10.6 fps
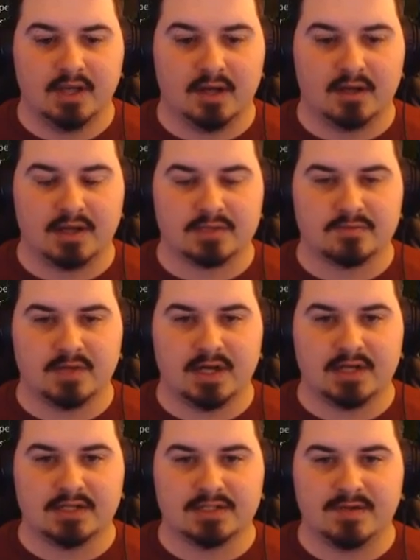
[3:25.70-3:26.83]
Yeah, I guess we
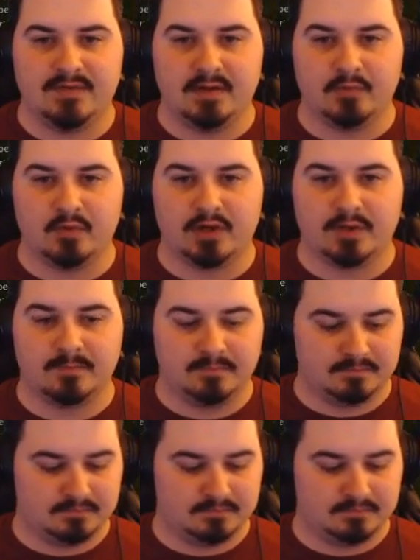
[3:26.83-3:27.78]
gotta just defeat him real quick.